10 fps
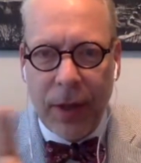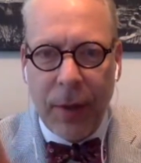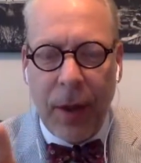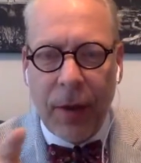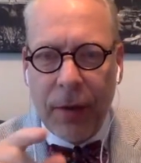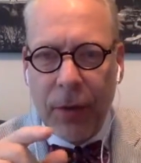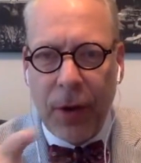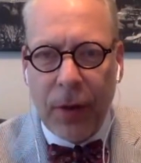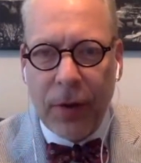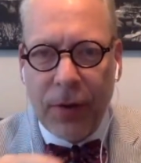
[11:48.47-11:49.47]
I'll give you
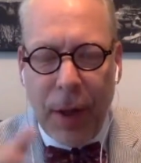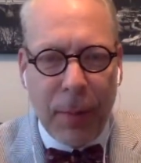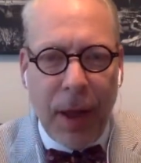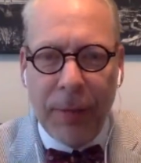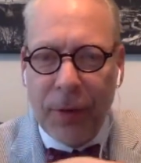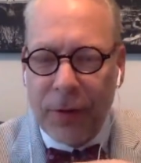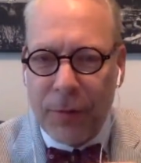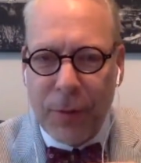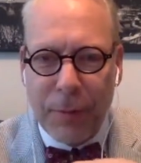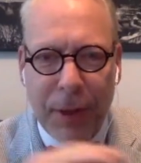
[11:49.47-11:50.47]
another example. I'm just
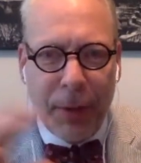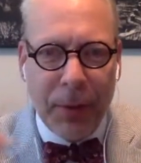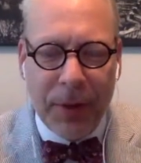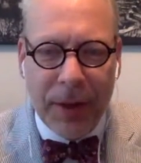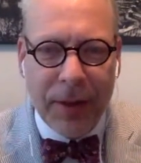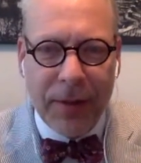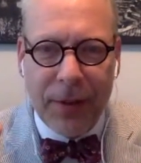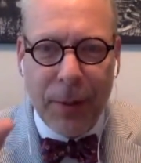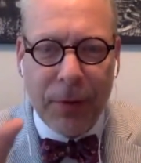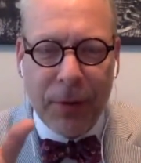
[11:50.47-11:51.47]
replete with endless
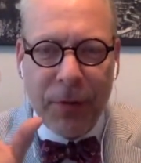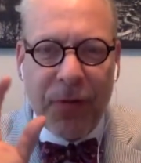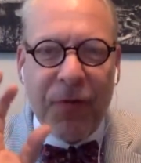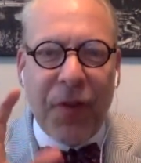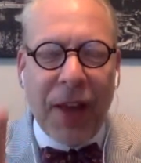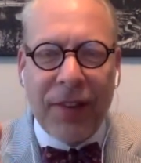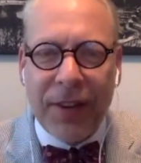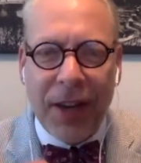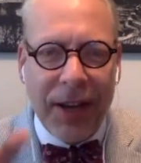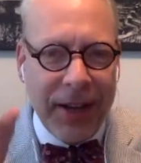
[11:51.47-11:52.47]
numbers of
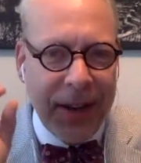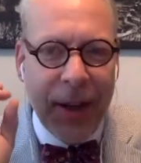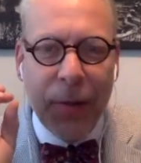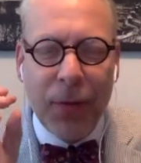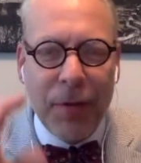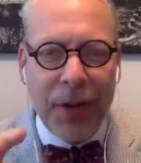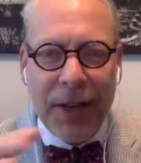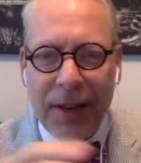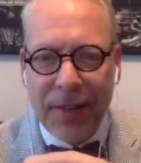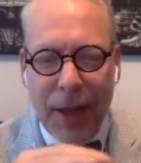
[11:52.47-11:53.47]
fascinating,
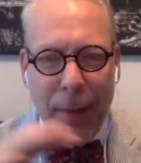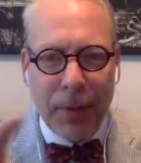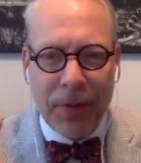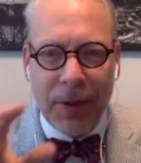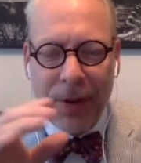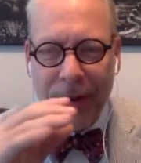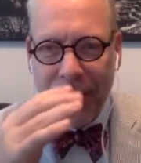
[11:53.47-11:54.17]
riveting examples that are